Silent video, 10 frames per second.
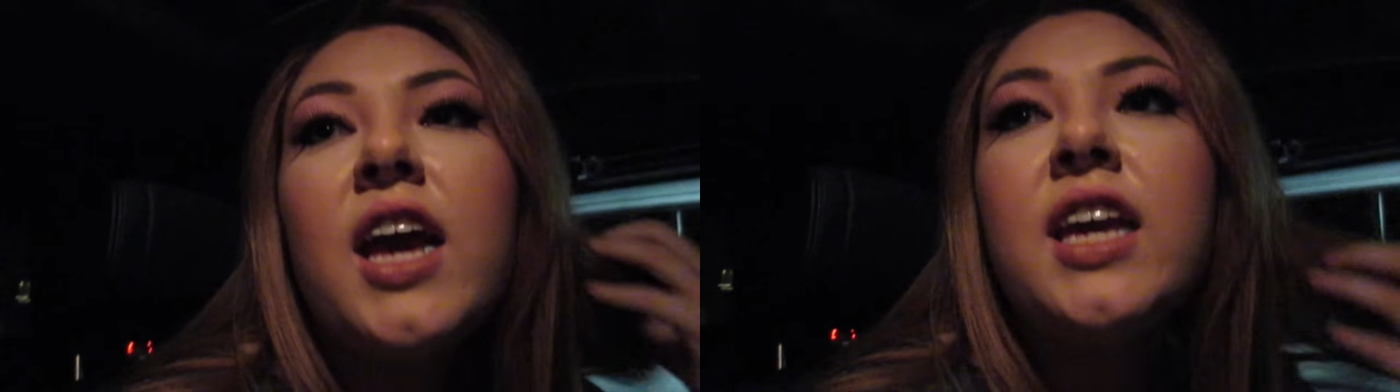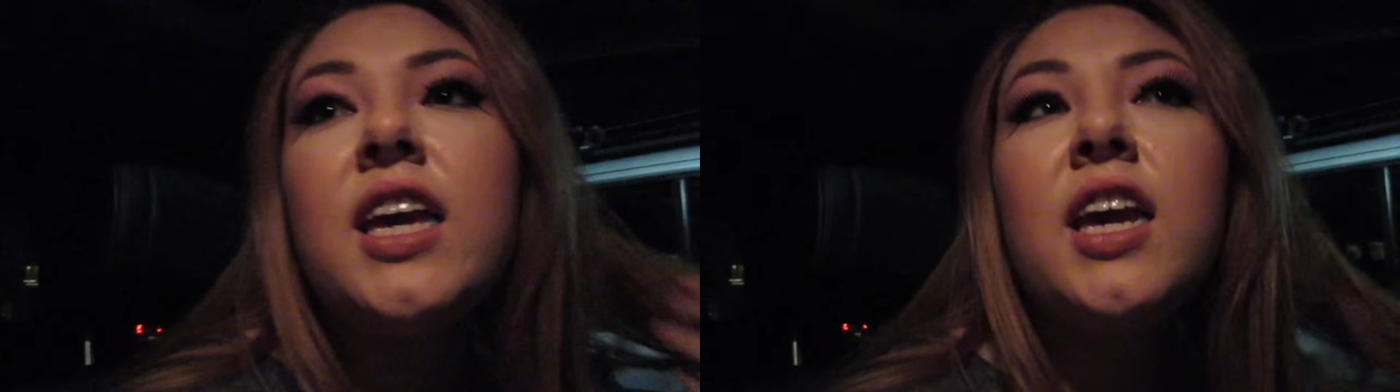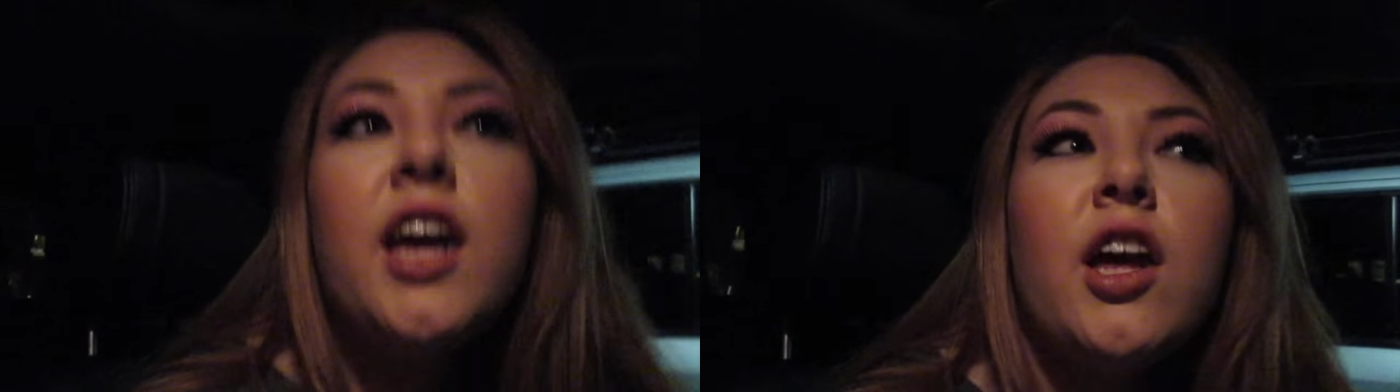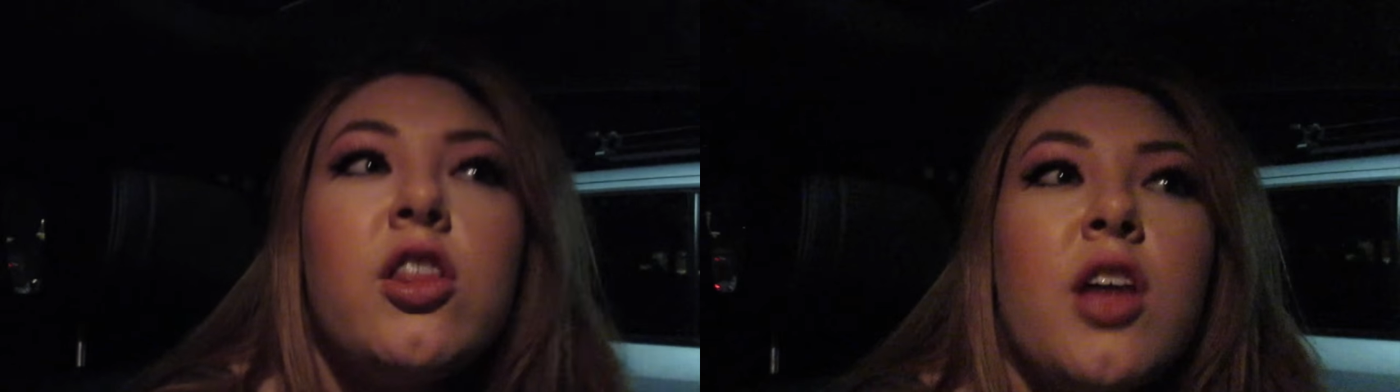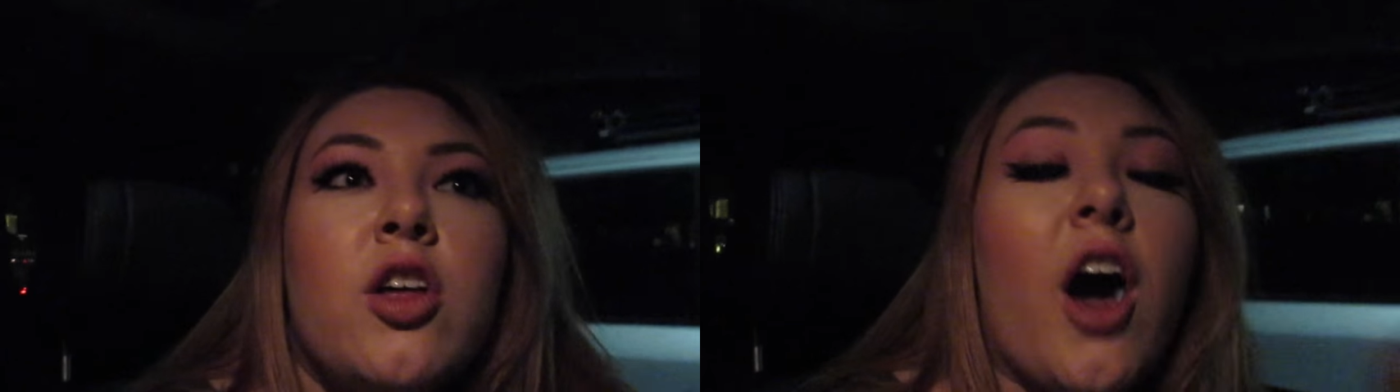
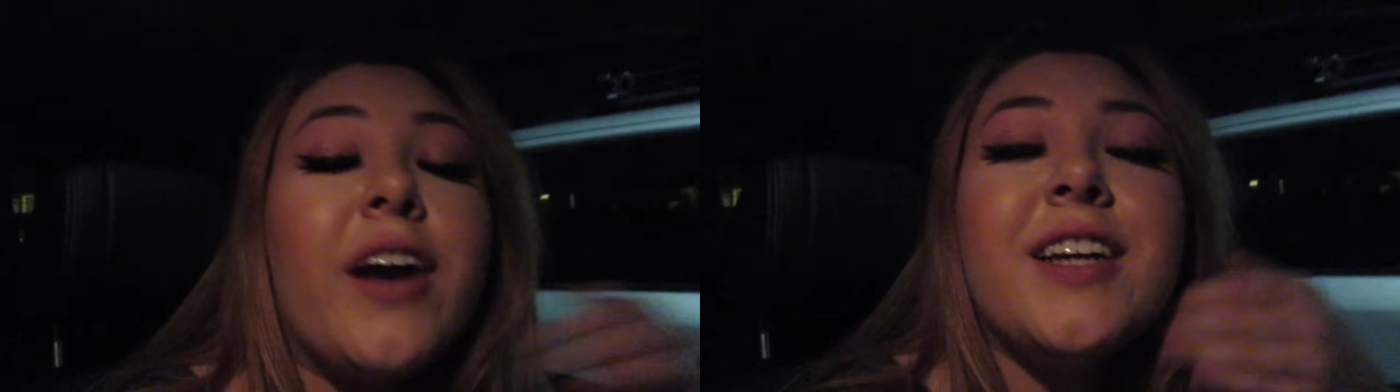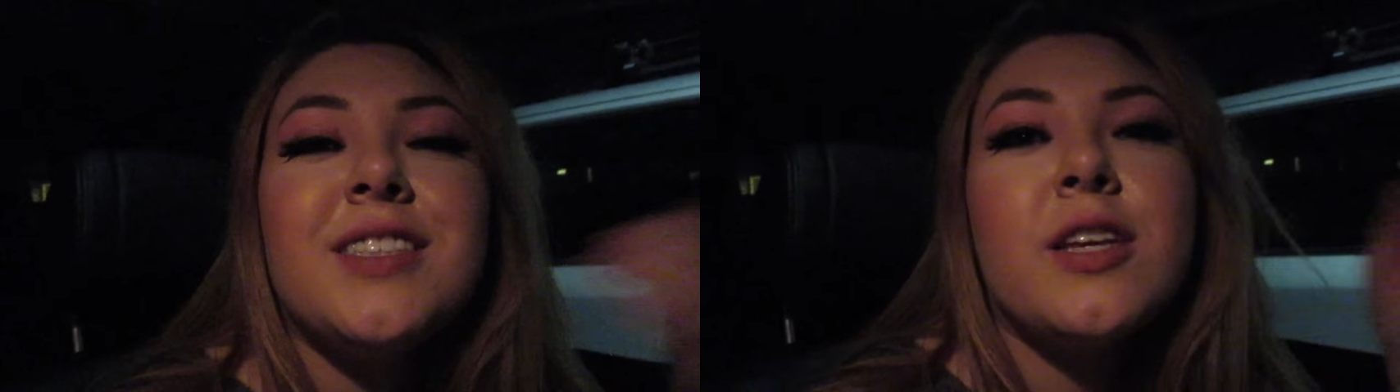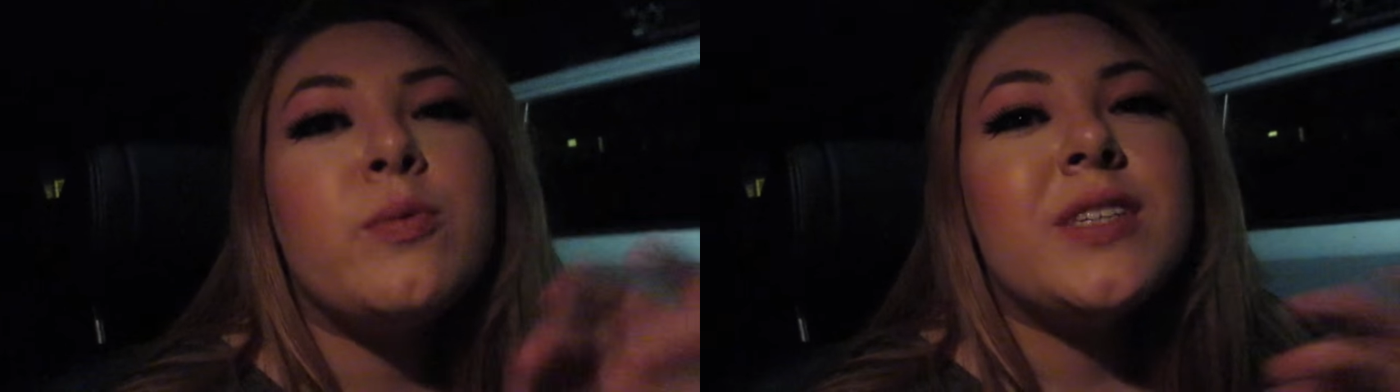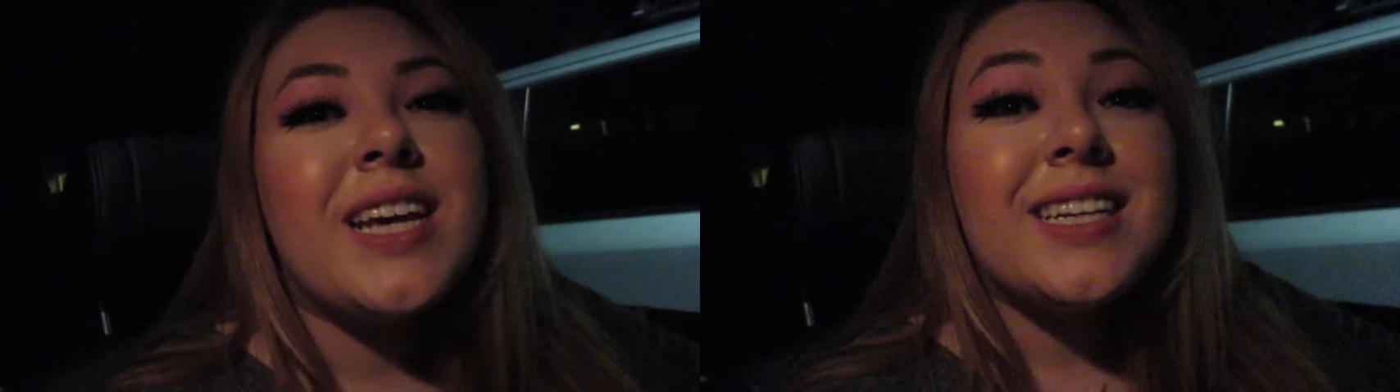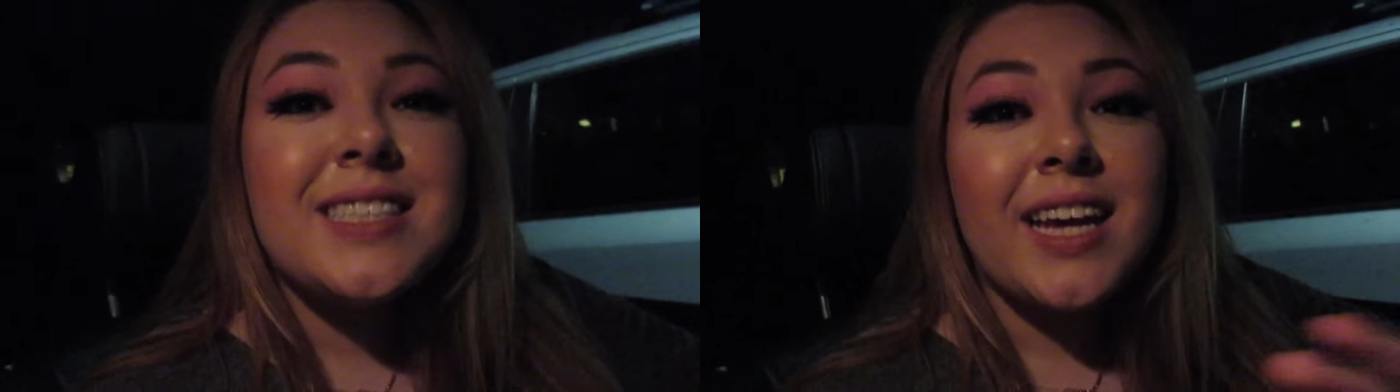The audience like was
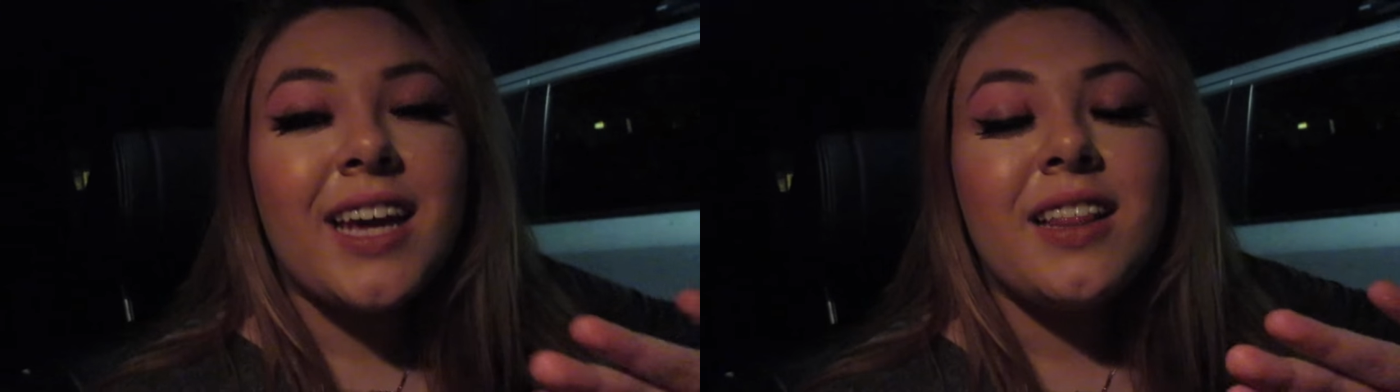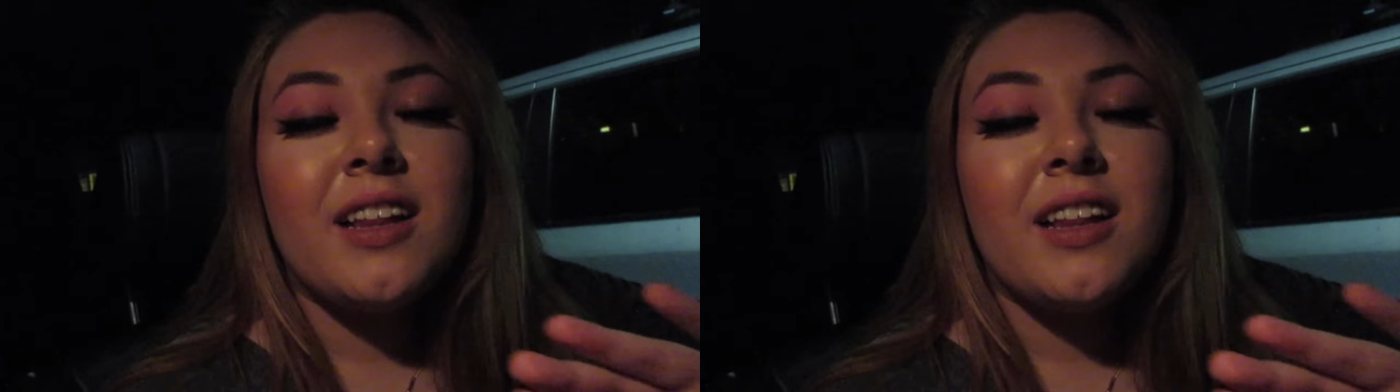like singing